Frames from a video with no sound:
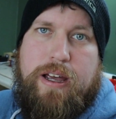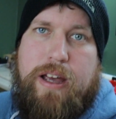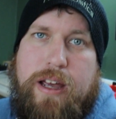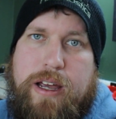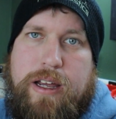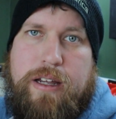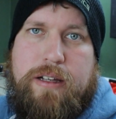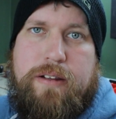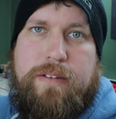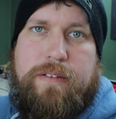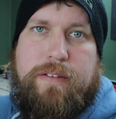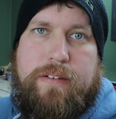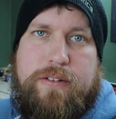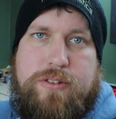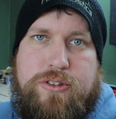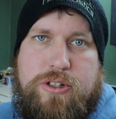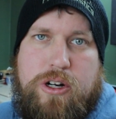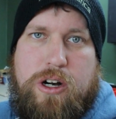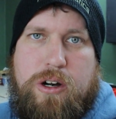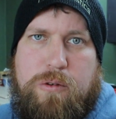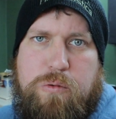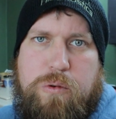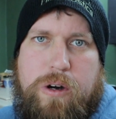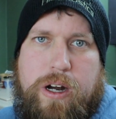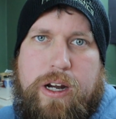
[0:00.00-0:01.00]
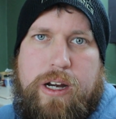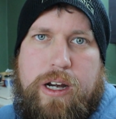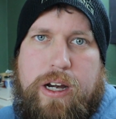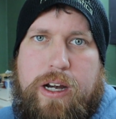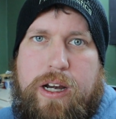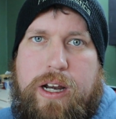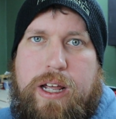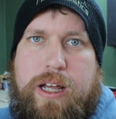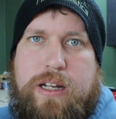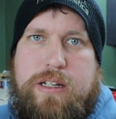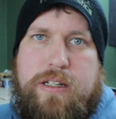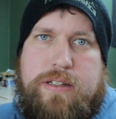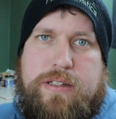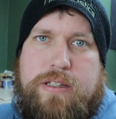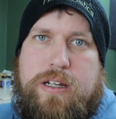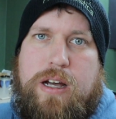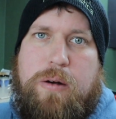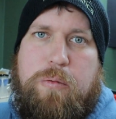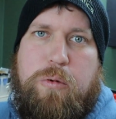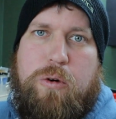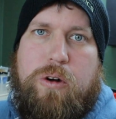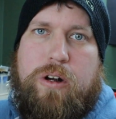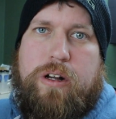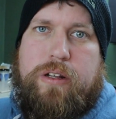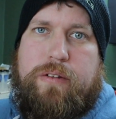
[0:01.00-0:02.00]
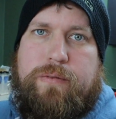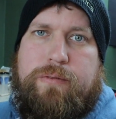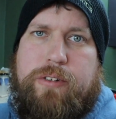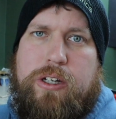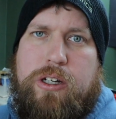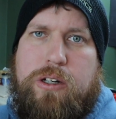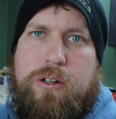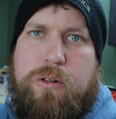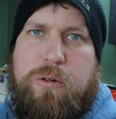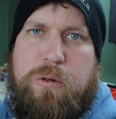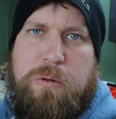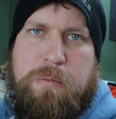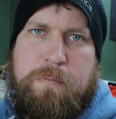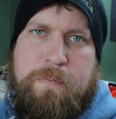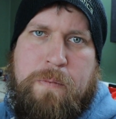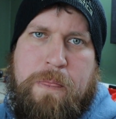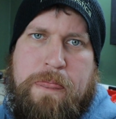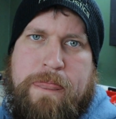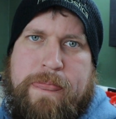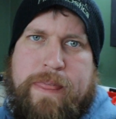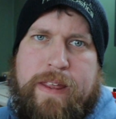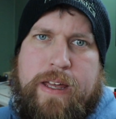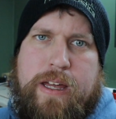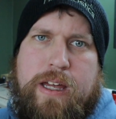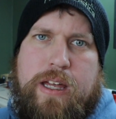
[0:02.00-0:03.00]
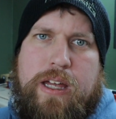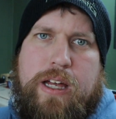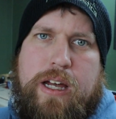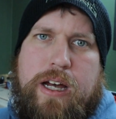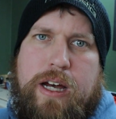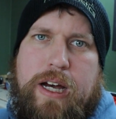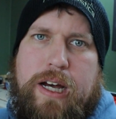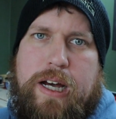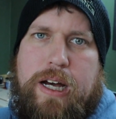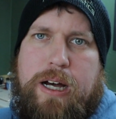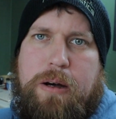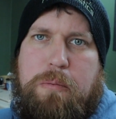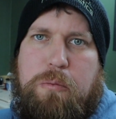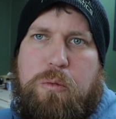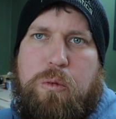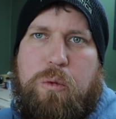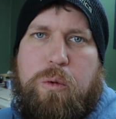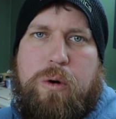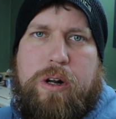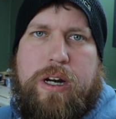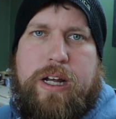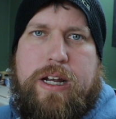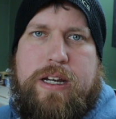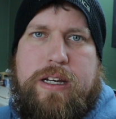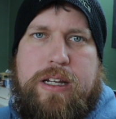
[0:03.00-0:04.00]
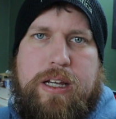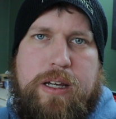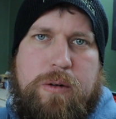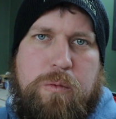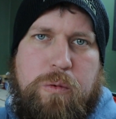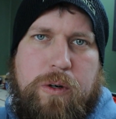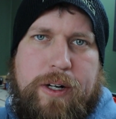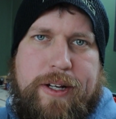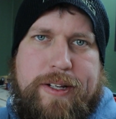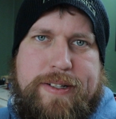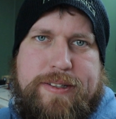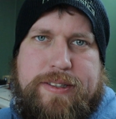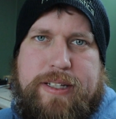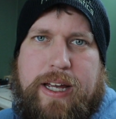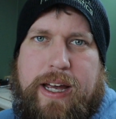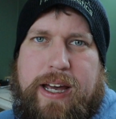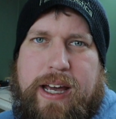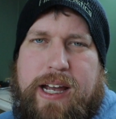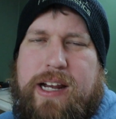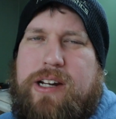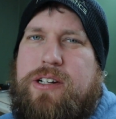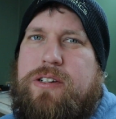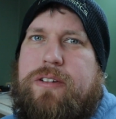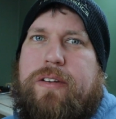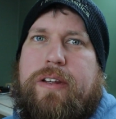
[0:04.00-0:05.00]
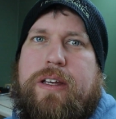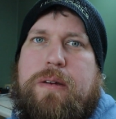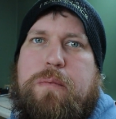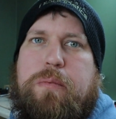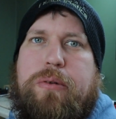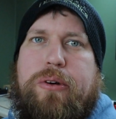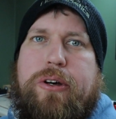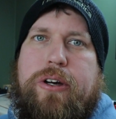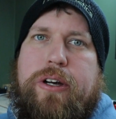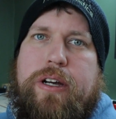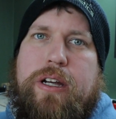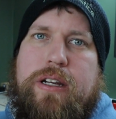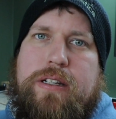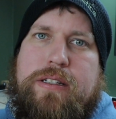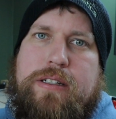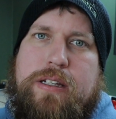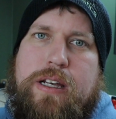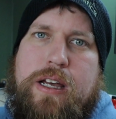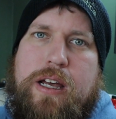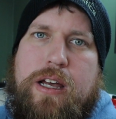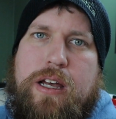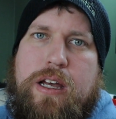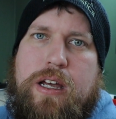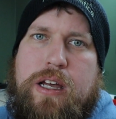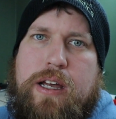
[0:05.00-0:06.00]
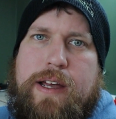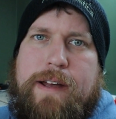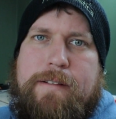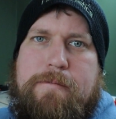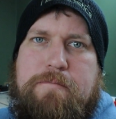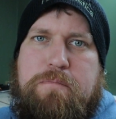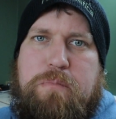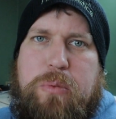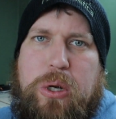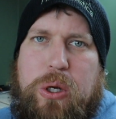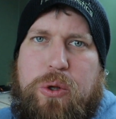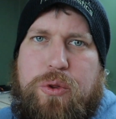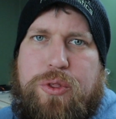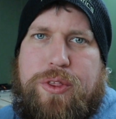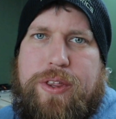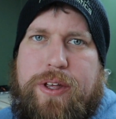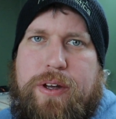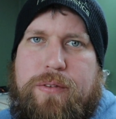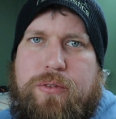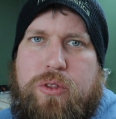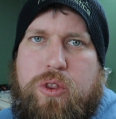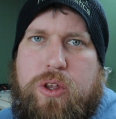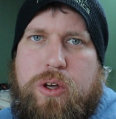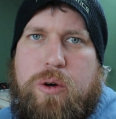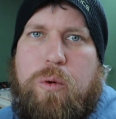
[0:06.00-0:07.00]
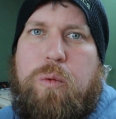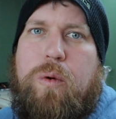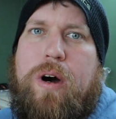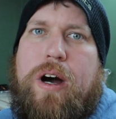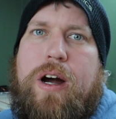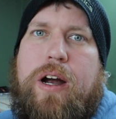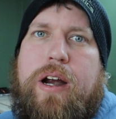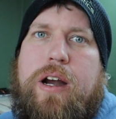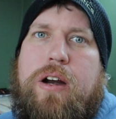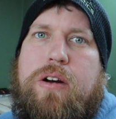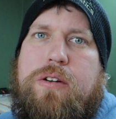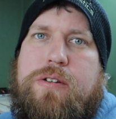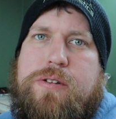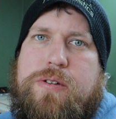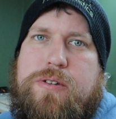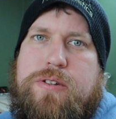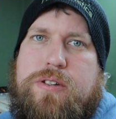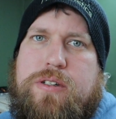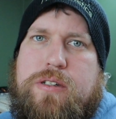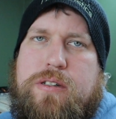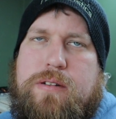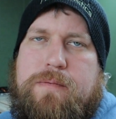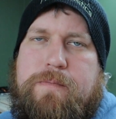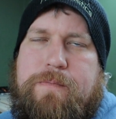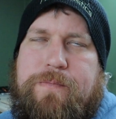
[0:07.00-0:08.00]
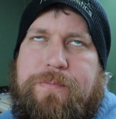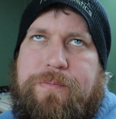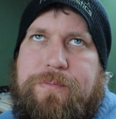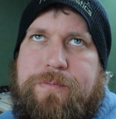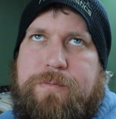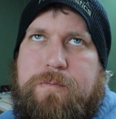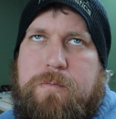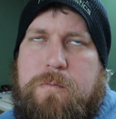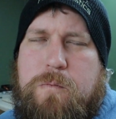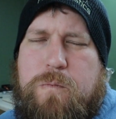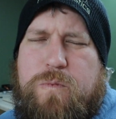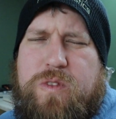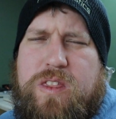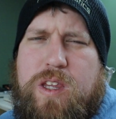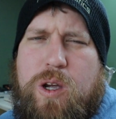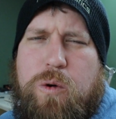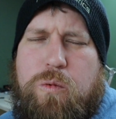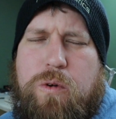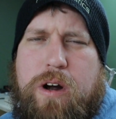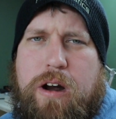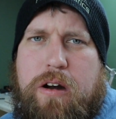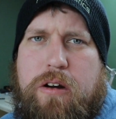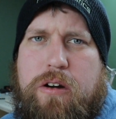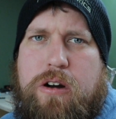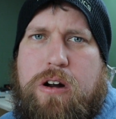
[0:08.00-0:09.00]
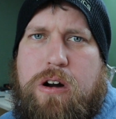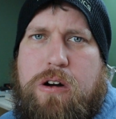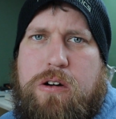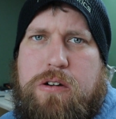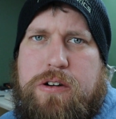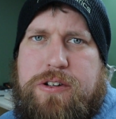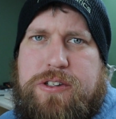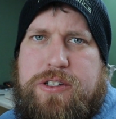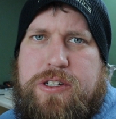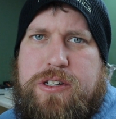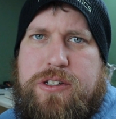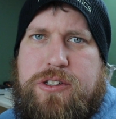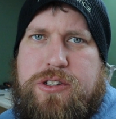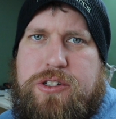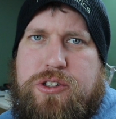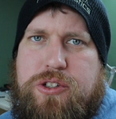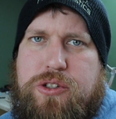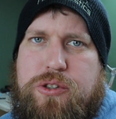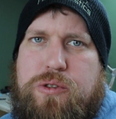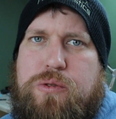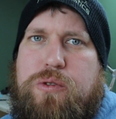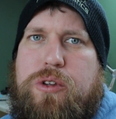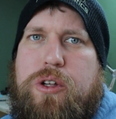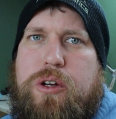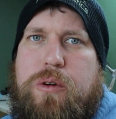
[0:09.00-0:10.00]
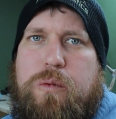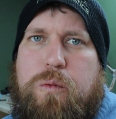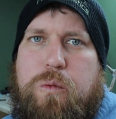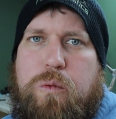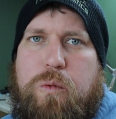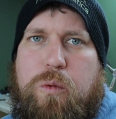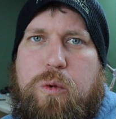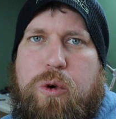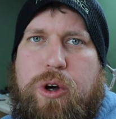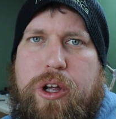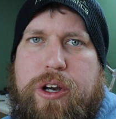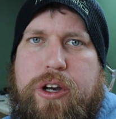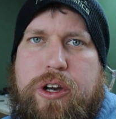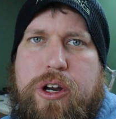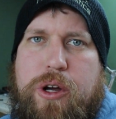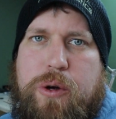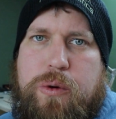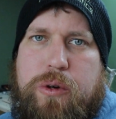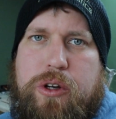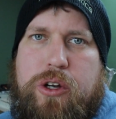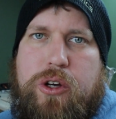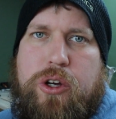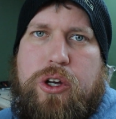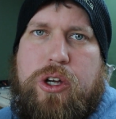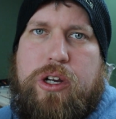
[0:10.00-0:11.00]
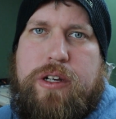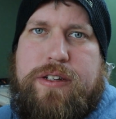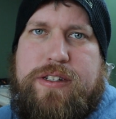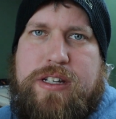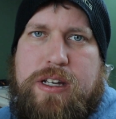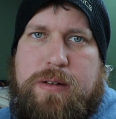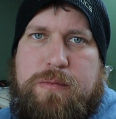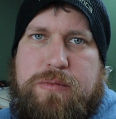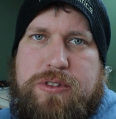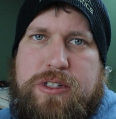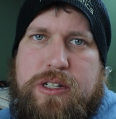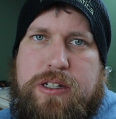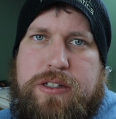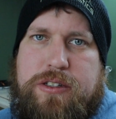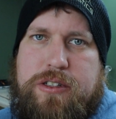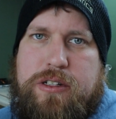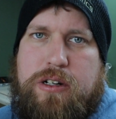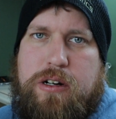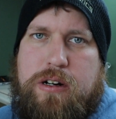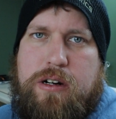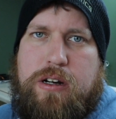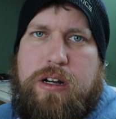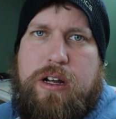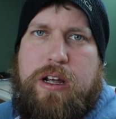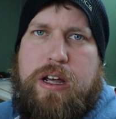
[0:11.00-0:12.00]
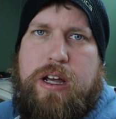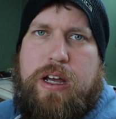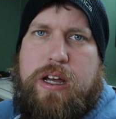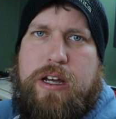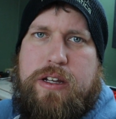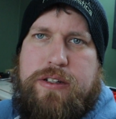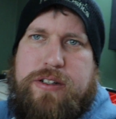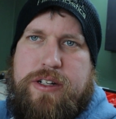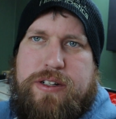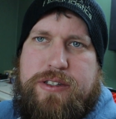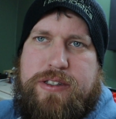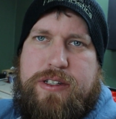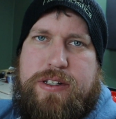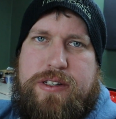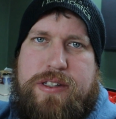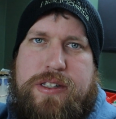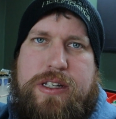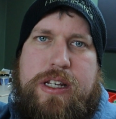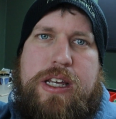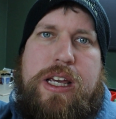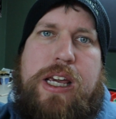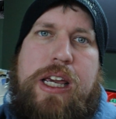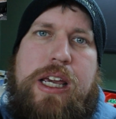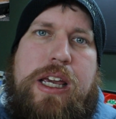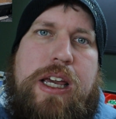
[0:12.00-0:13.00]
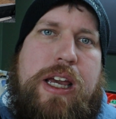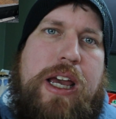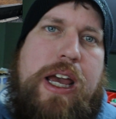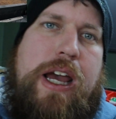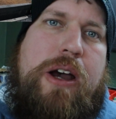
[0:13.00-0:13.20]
day. It started raining, had to stop work on the vehicle. Um, what I did was I actually put both of the wires, wiring harnesses to the one known good temp sensor just to see